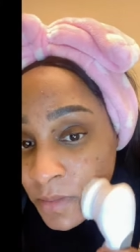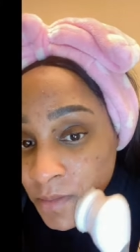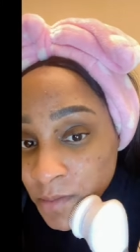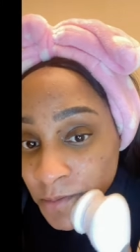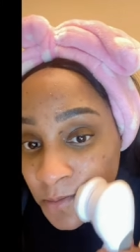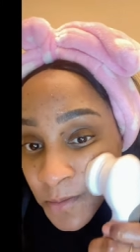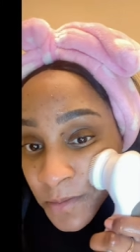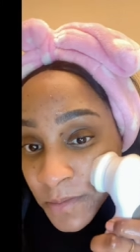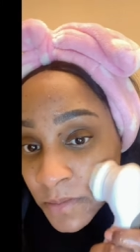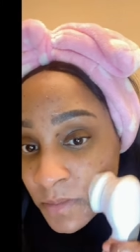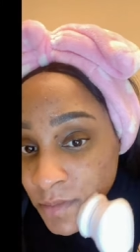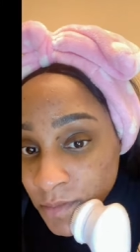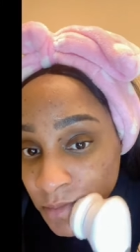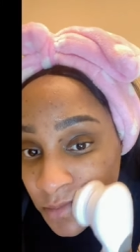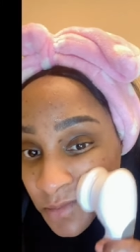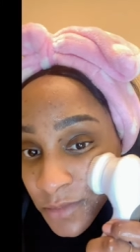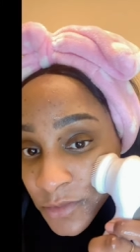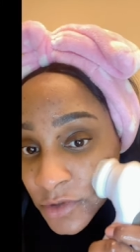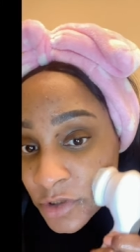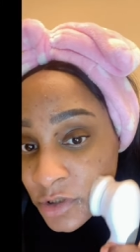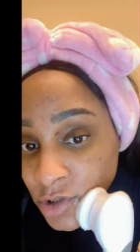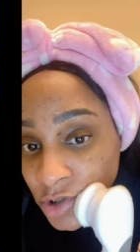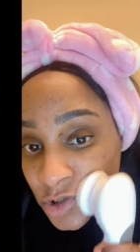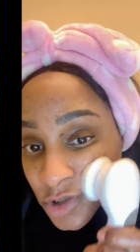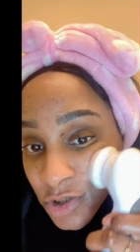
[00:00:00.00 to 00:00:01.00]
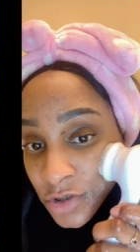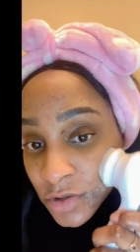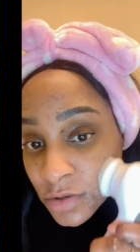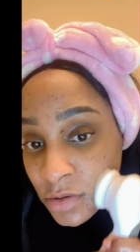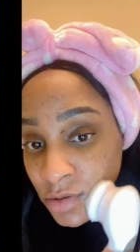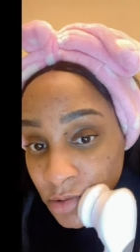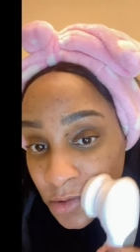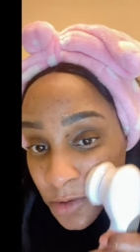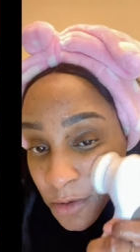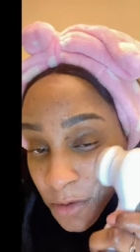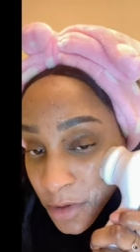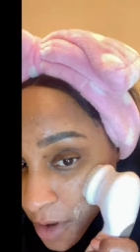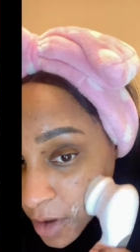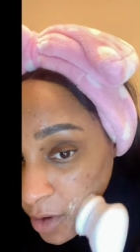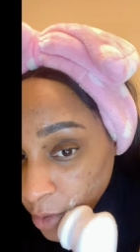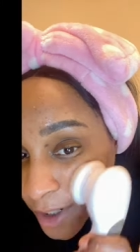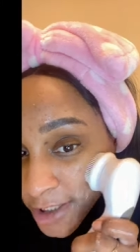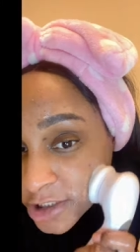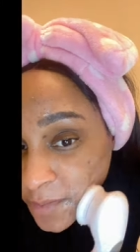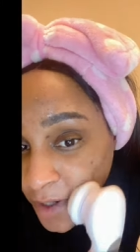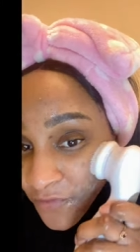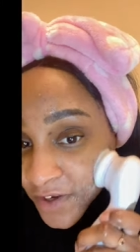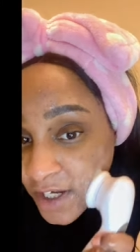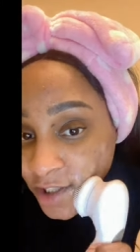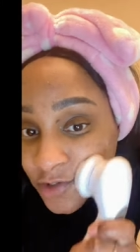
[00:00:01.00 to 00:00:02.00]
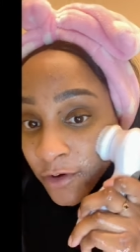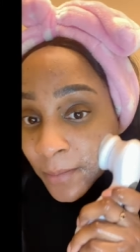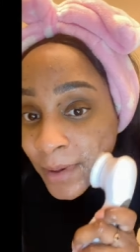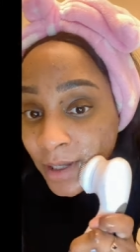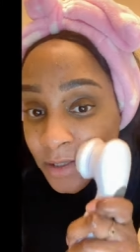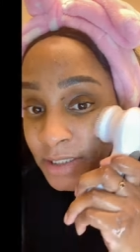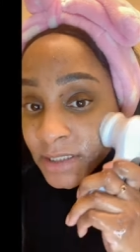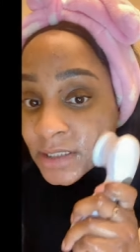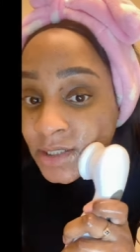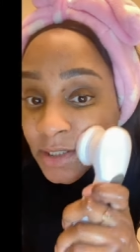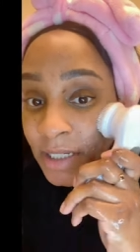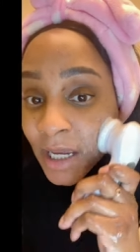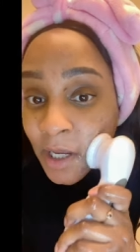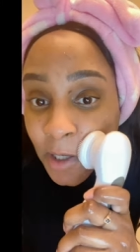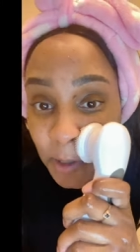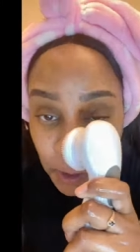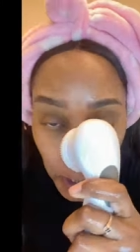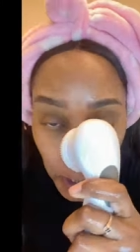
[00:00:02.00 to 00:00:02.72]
to go over my face with that brush for about